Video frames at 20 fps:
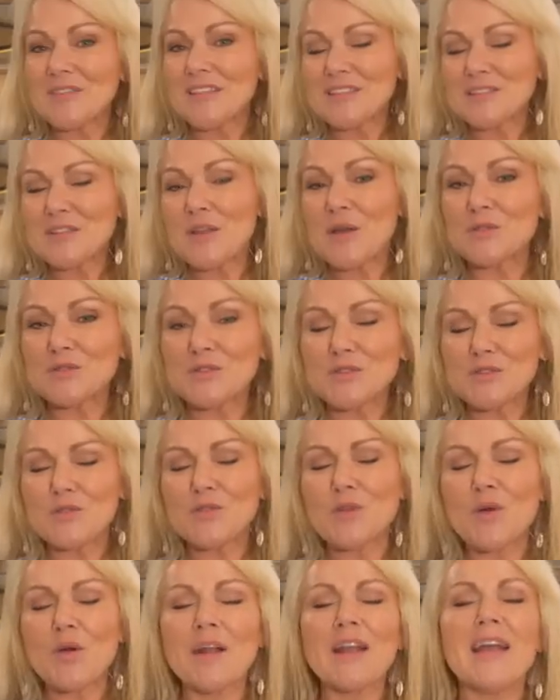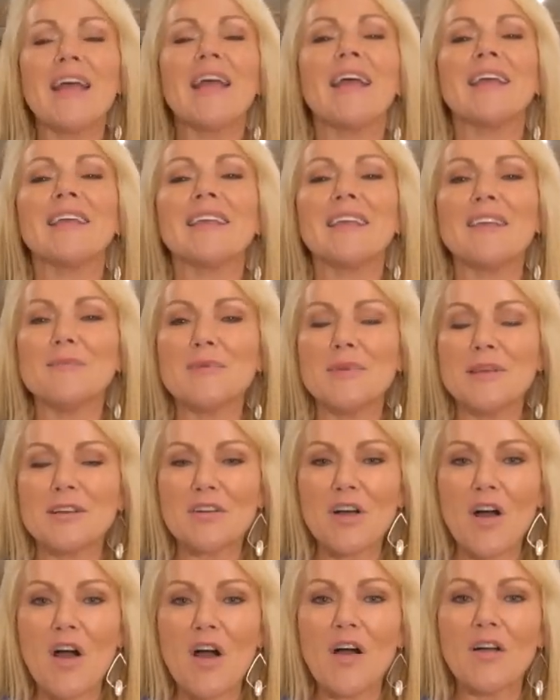these coaches for, give me a
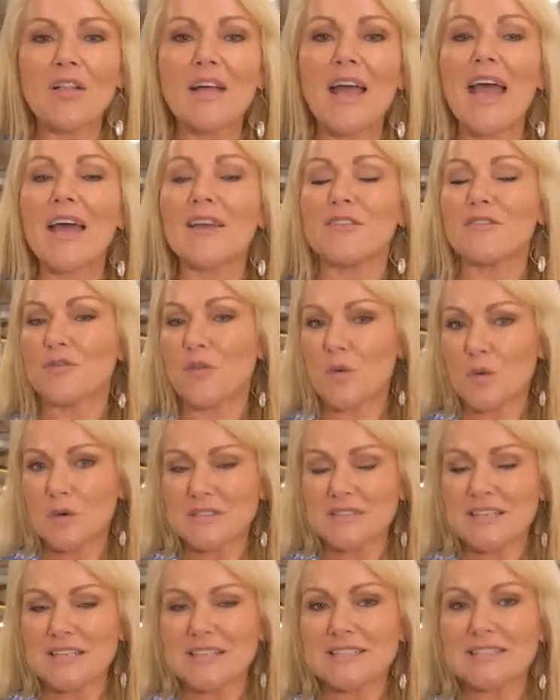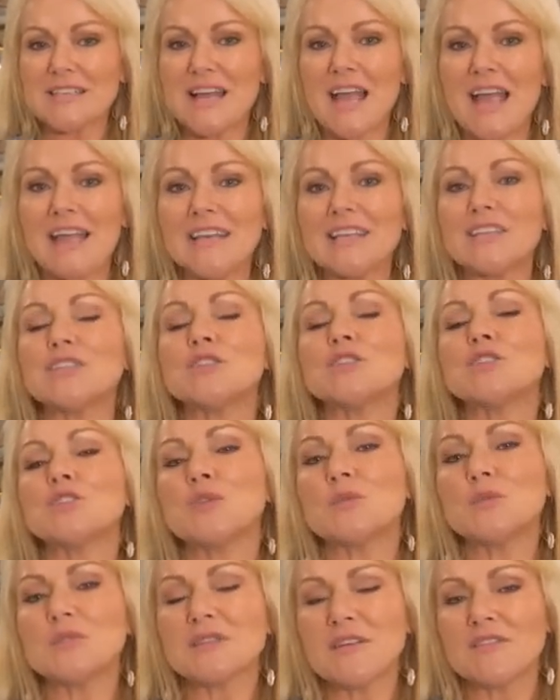call at 469
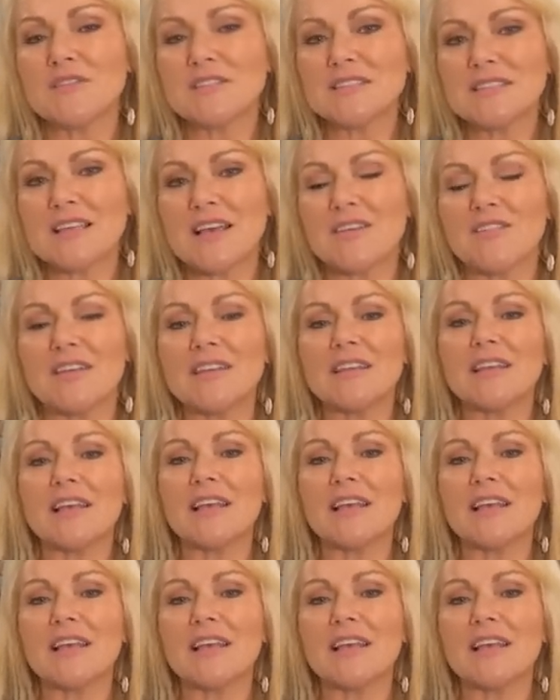277